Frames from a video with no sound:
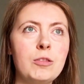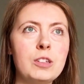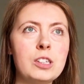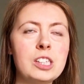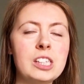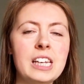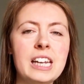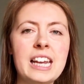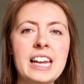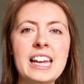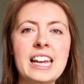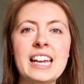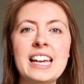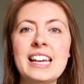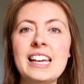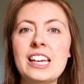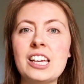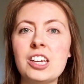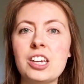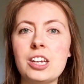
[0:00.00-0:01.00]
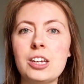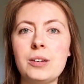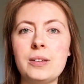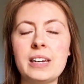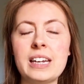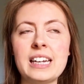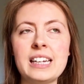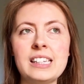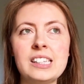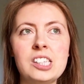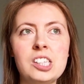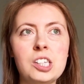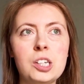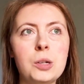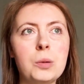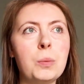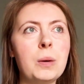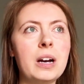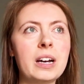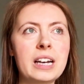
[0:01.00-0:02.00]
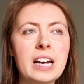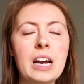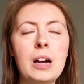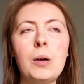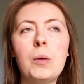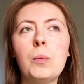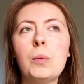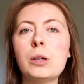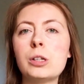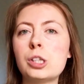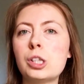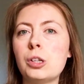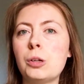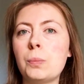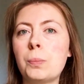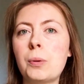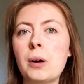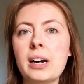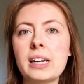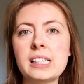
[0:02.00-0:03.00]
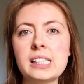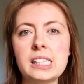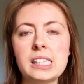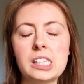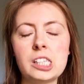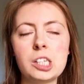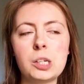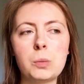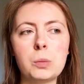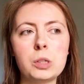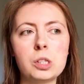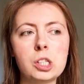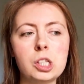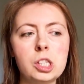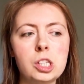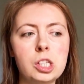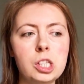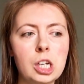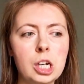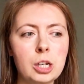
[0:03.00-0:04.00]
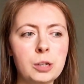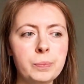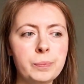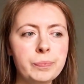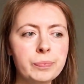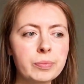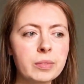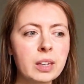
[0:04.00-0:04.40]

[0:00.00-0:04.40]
obviously you need to work out what sort of prices you want to do.